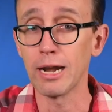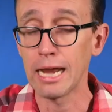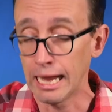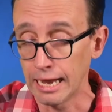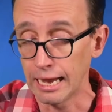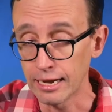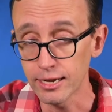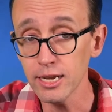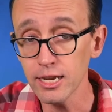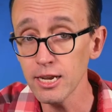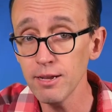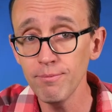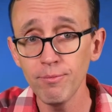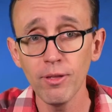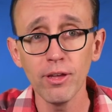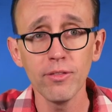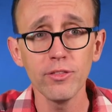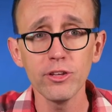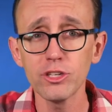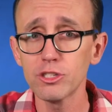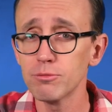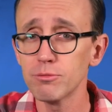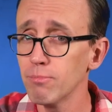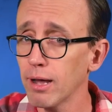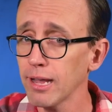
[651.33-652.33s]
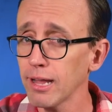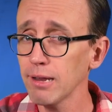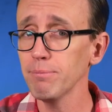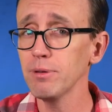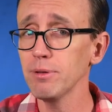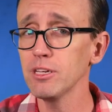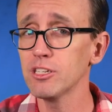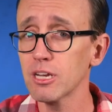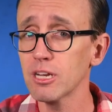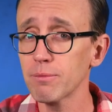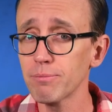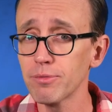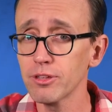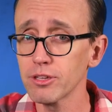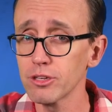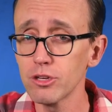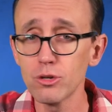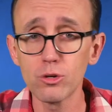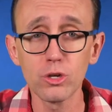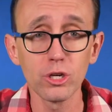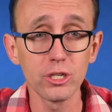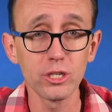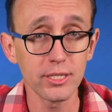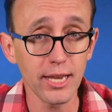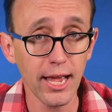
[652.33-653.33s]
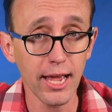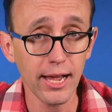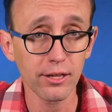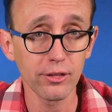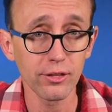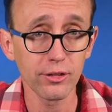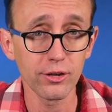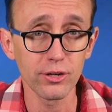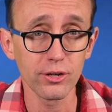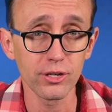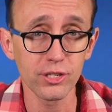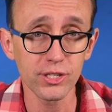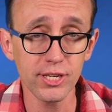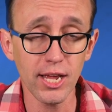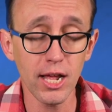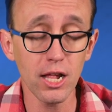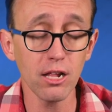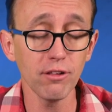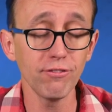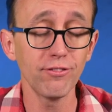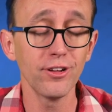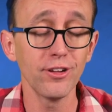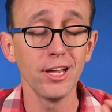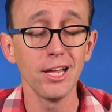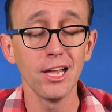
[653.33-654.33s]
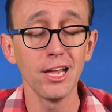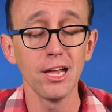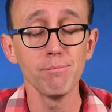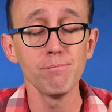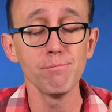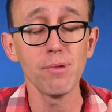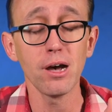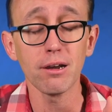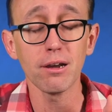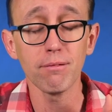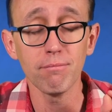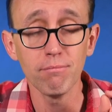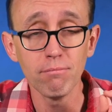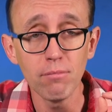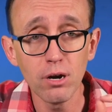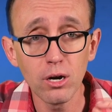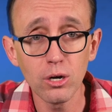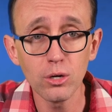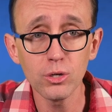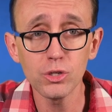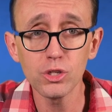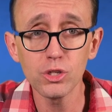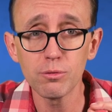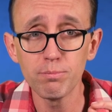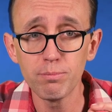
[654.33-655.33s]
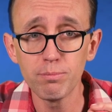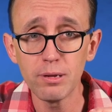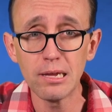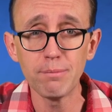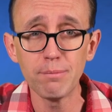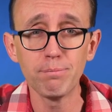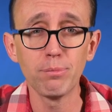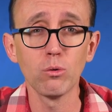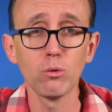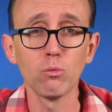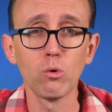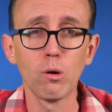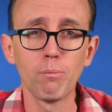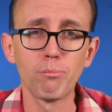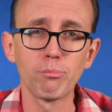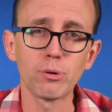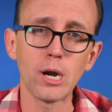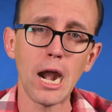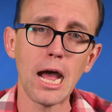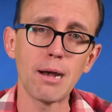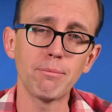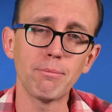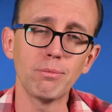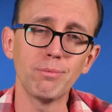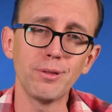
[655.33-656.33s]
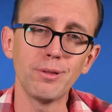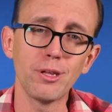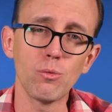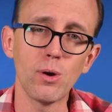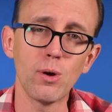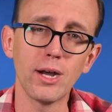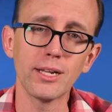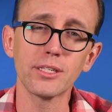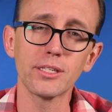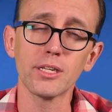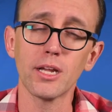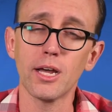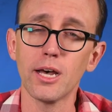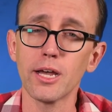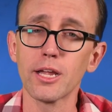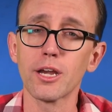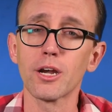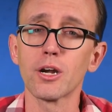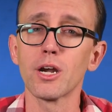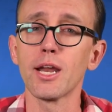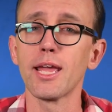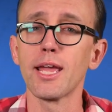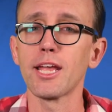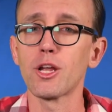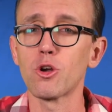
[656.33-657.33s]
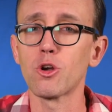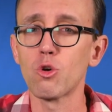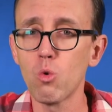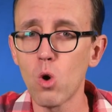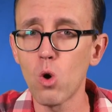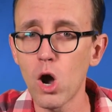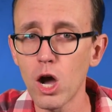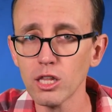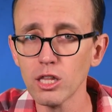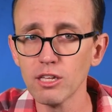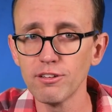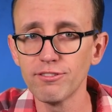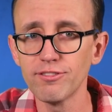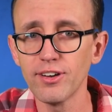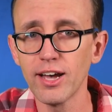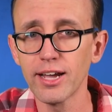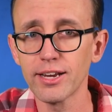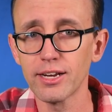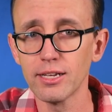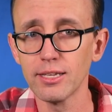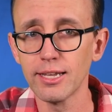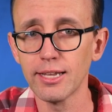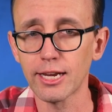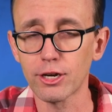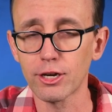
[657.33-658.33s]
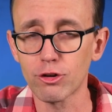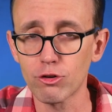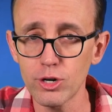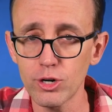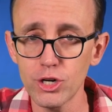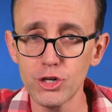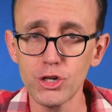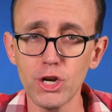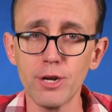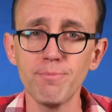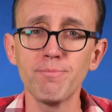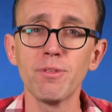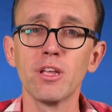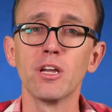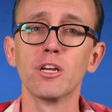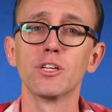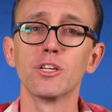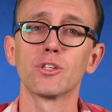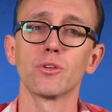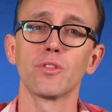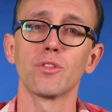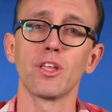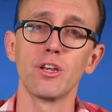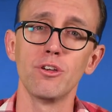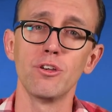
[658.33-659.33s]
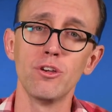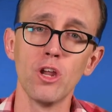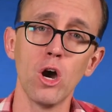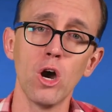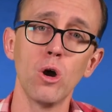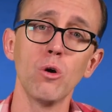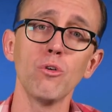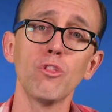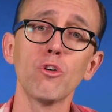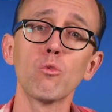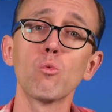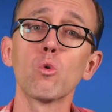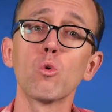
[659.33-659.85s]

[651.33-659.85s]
handy, this might be something you could tackle yourself, but most people will probably want to hire a qualified electrician so they know the